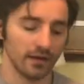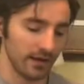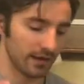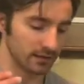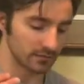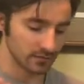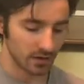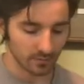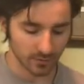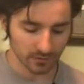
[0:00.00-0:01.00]
And
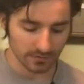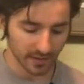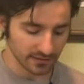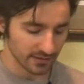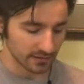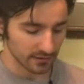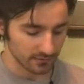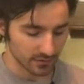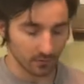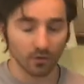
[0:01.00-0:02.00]
topos, basically,
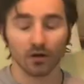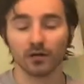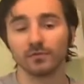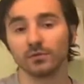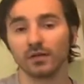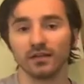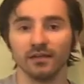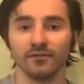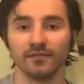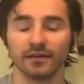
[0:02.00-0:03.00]
when you walk up to a
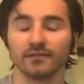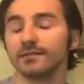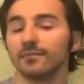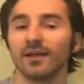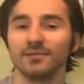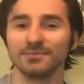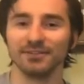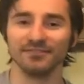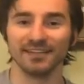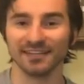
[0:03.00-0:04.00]
cliff, it can sometimes be
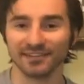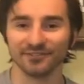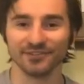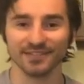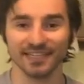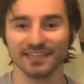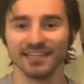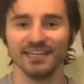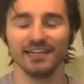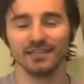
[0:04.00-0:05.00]
really confusing
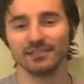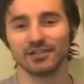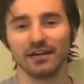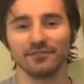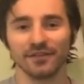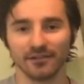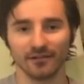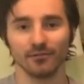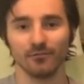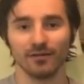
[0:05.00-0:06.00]
to try to figure
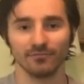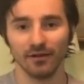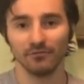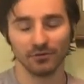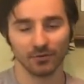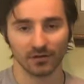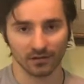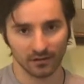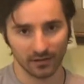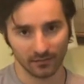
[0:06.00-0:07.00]
out what route you want to
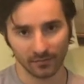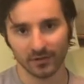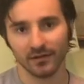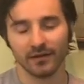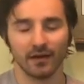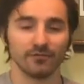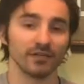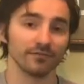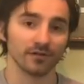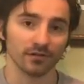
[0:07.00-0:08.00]
climb, how
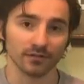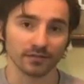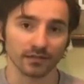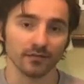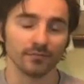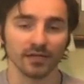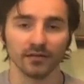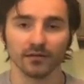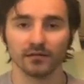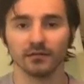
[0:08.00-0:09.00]
difficult it's going to
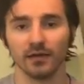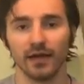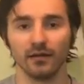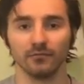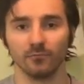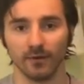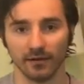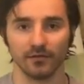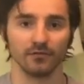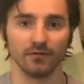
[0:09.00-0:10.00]
be, and
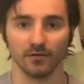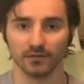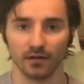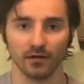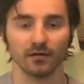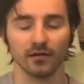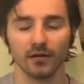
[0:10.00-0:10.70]
where the routes are.